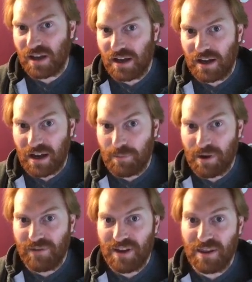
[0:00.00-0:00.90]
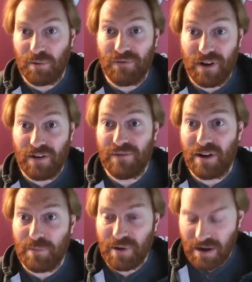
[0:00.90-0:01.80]
above here that we're very
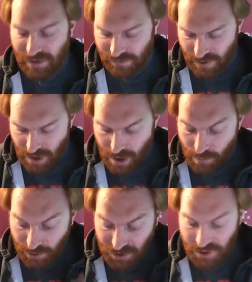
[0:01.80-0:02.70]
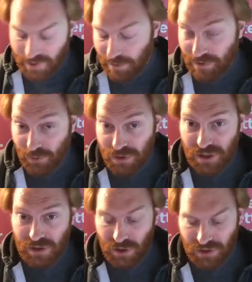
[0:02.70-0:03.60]
proud of. But on top of that, we've
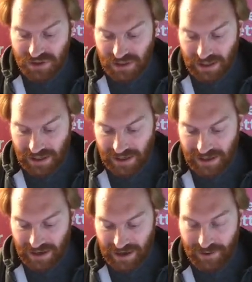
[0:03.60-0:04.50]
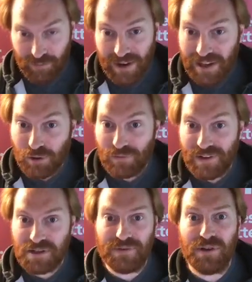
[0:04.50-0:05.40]
also got a really cool
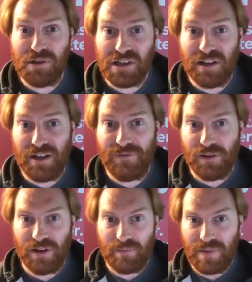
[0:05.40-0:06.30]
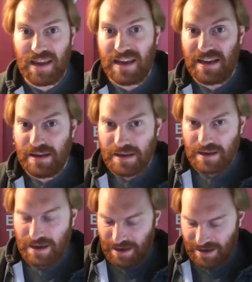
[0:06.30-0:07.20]
feature. If you're using an iPhone like me,
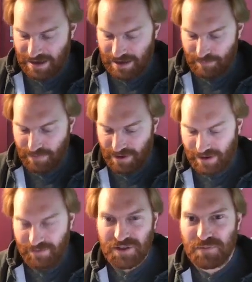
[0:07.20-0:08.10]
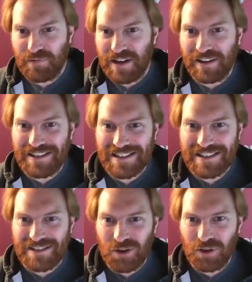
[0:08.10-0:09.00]
and I've just realized this
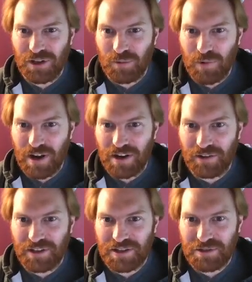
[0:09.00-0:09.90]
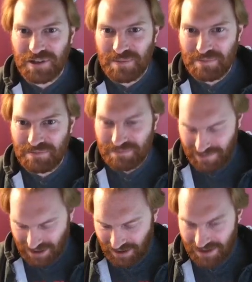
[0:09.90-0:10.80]
is not going to work on the
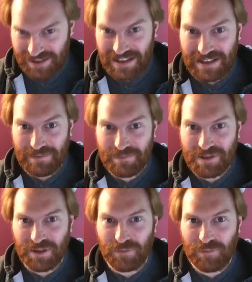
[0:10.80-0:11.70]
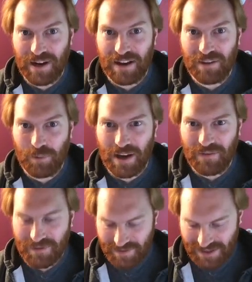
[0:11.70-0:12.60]
Streamcasty software the way
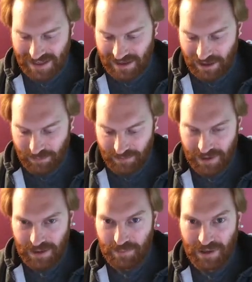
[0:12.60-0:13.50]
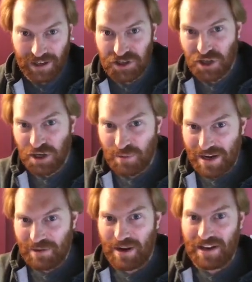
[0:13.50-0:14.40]
I've set it up, but I'm going to show you
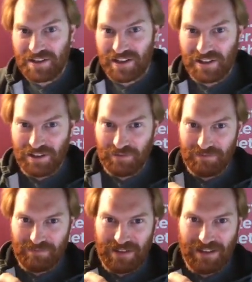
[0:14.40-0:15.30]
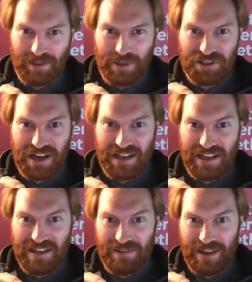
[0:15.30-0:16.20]
anyway. It's going to look a little bit
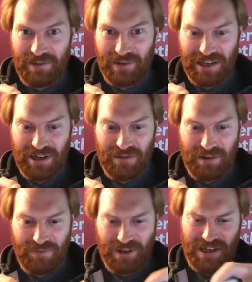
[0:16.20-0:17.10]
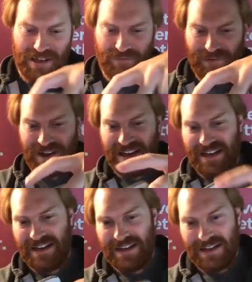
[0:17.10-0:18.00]
janky. There we go. If
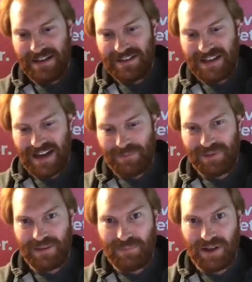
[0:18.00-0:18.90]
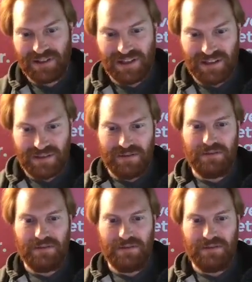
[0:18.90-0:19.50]
we tap the button,